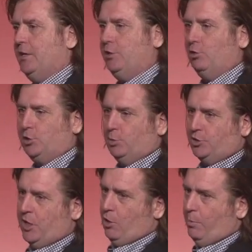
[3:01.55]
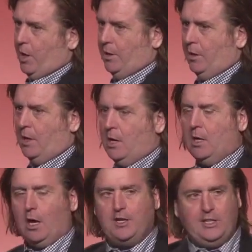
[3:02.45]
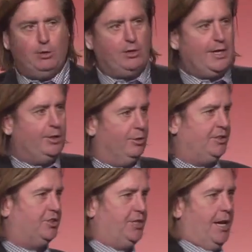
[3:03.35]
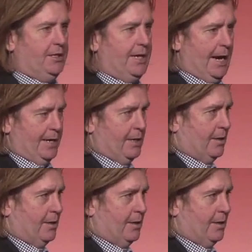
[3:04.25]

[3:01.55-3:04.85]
a usable terabyte. A year later, it's 10K.